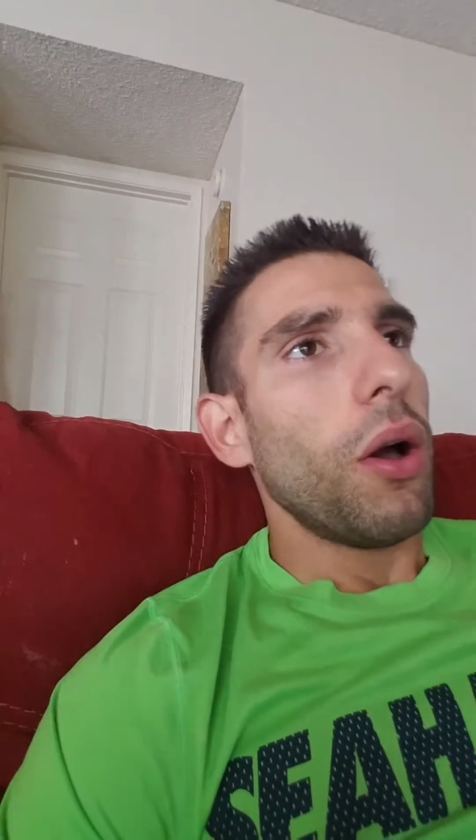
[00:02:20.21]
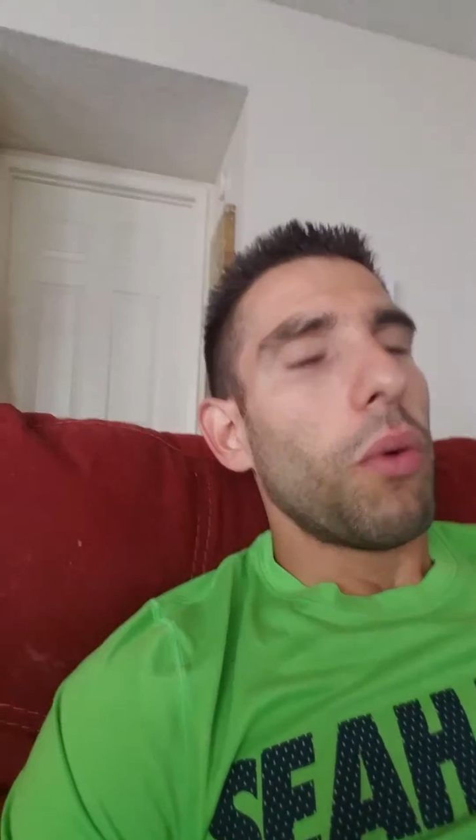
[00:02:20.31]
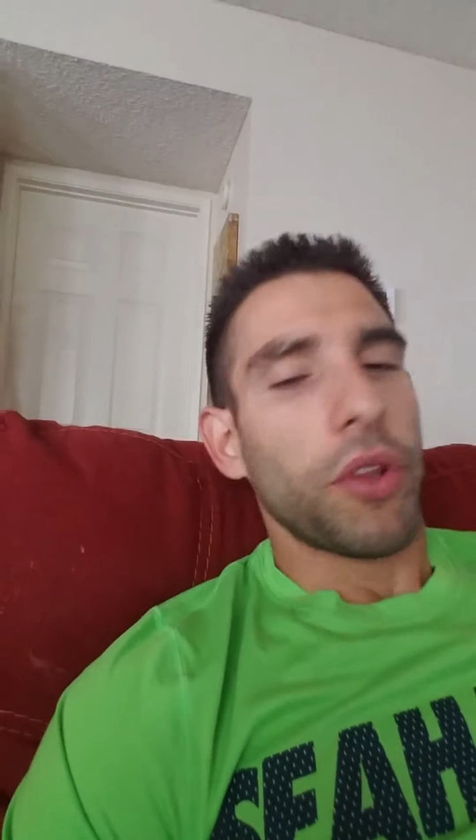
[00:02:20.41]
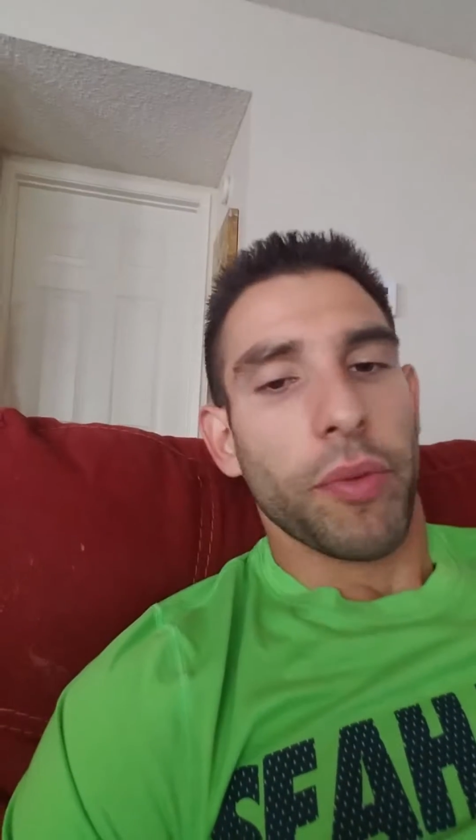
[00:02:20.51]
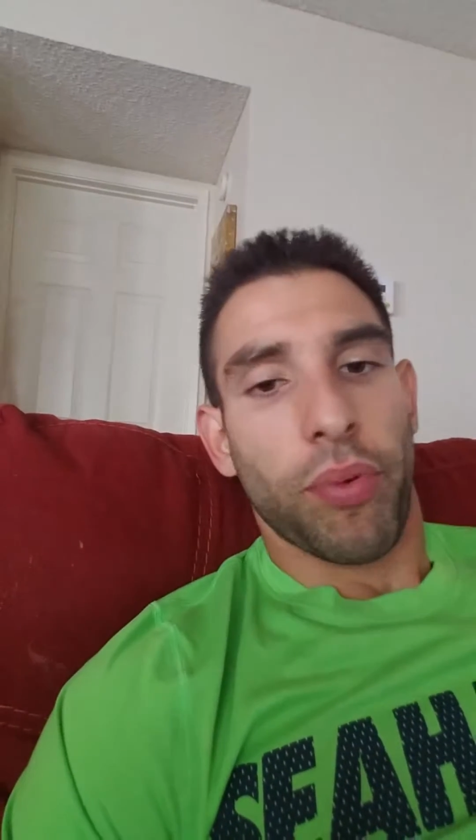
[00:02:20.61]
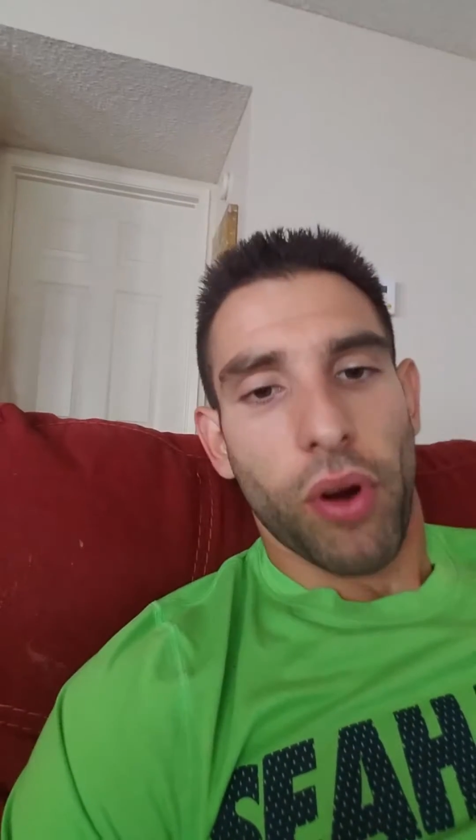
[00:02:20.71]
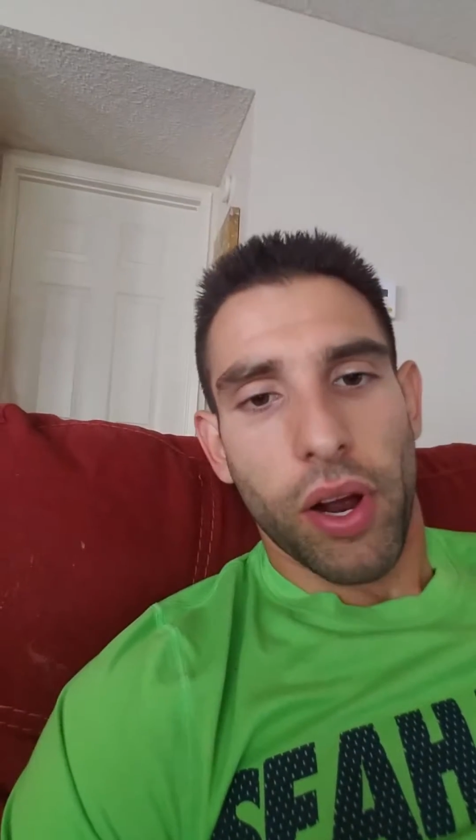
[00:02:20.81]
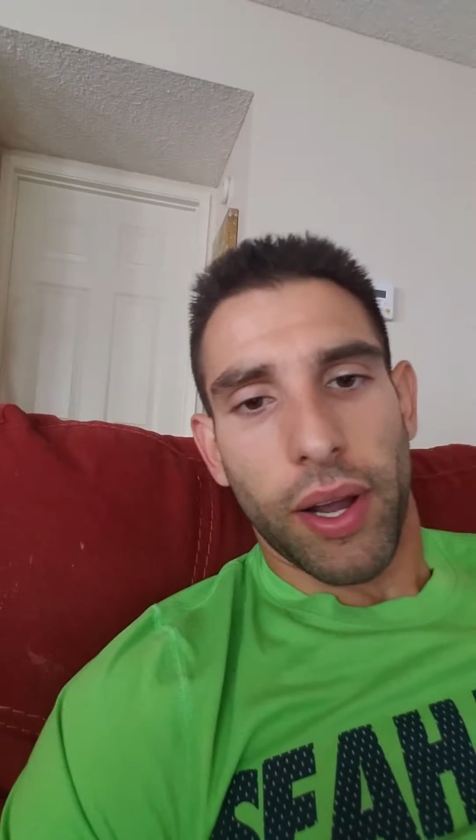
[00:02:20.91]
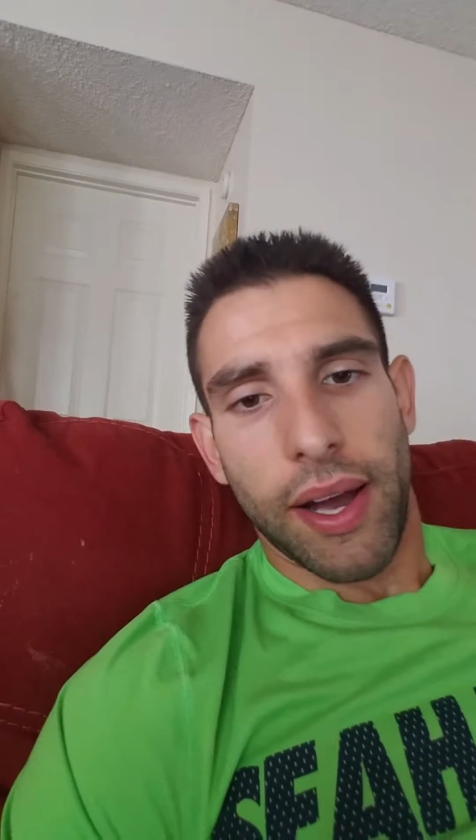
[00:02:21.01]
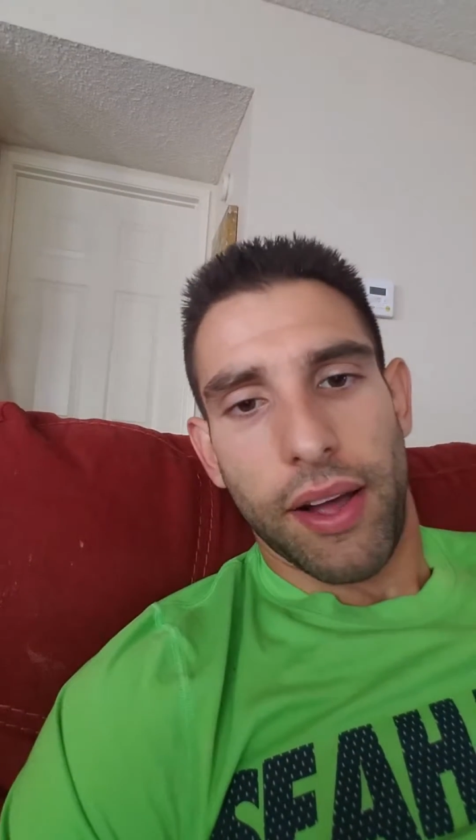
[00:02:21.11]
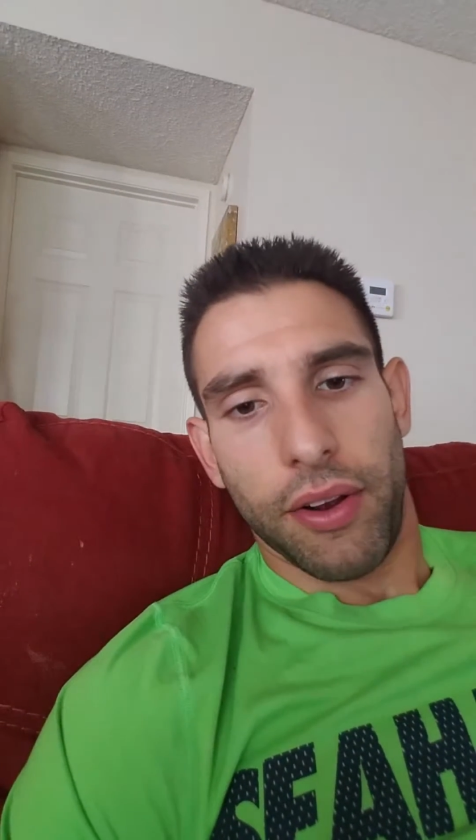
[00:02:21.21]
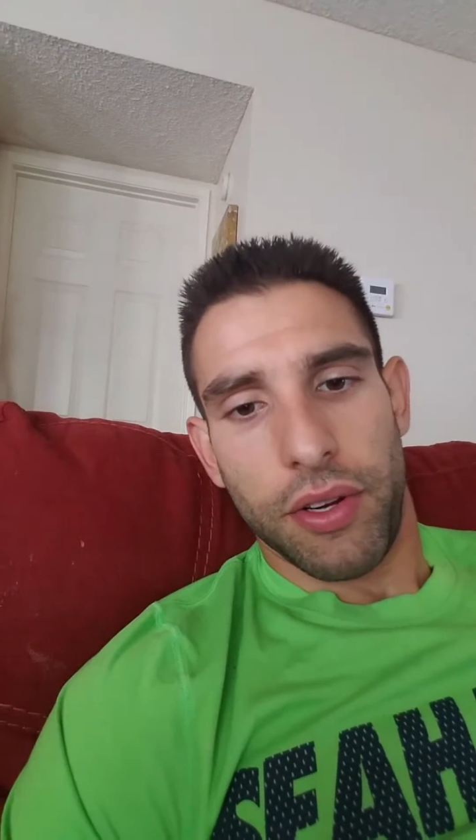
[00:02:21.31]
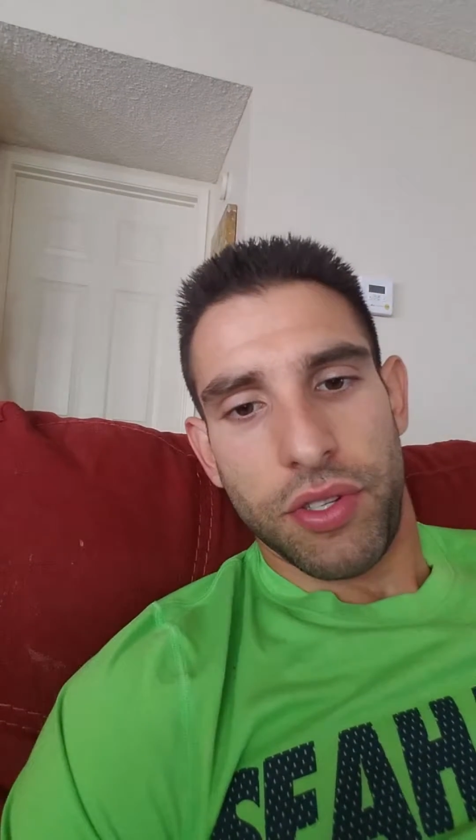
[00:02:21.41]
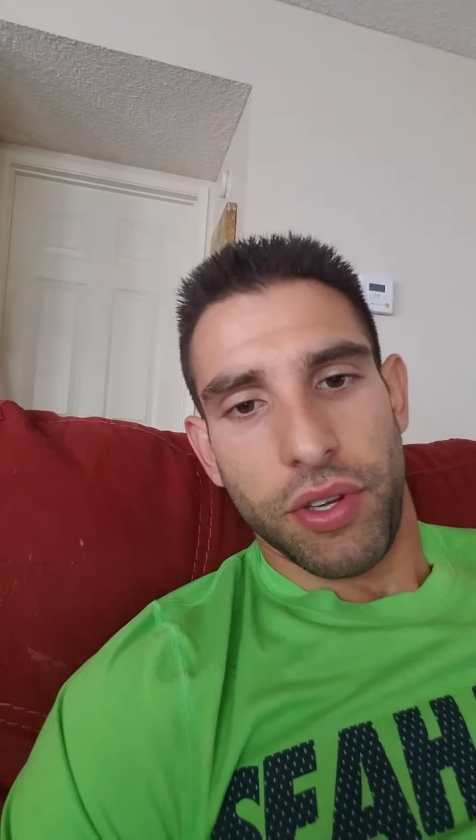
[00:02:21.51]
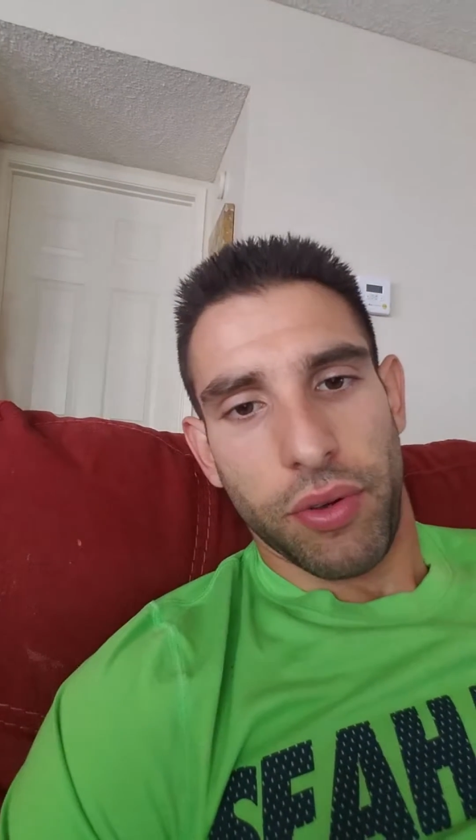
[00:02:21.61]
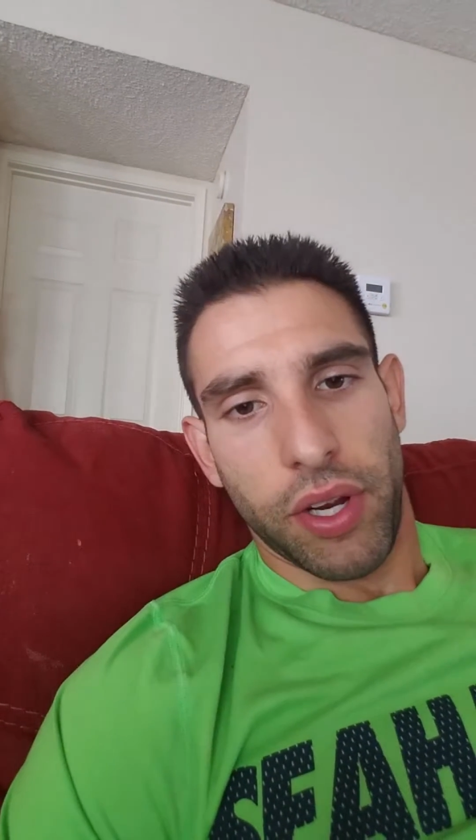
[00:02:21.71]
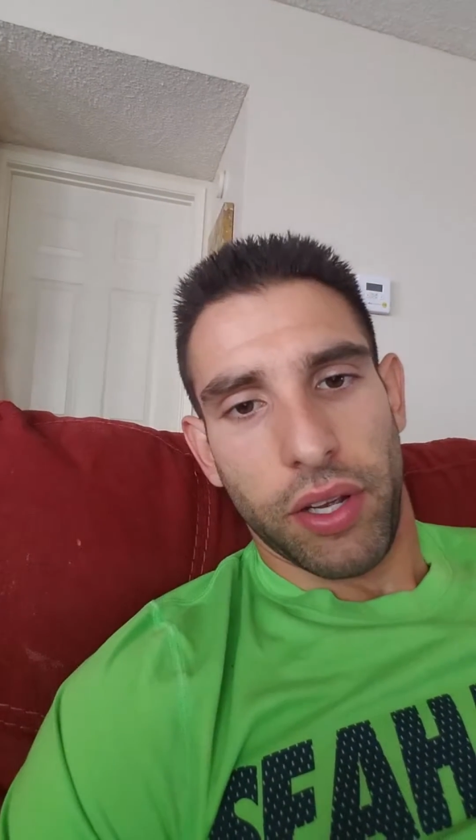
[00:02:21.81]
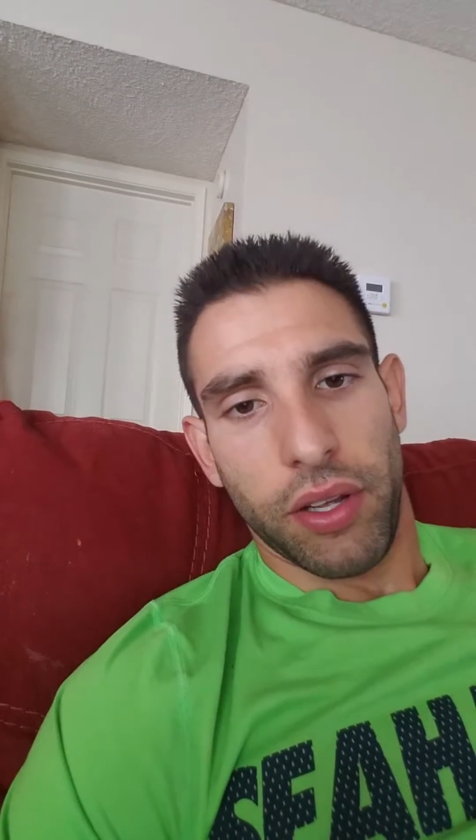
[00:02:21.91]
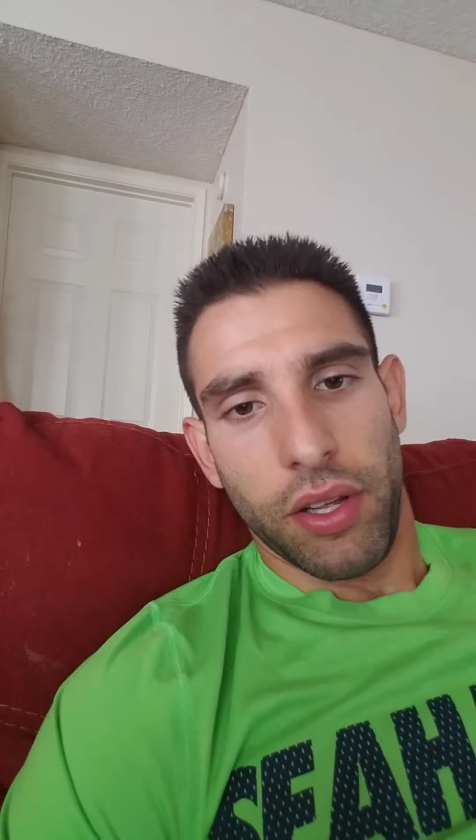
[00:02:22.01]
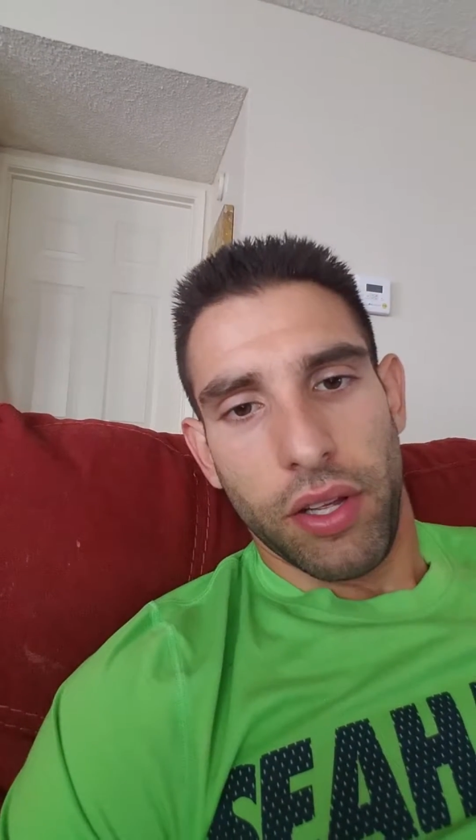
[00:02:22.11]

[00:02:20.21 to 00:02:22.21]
What the prong collar is doing,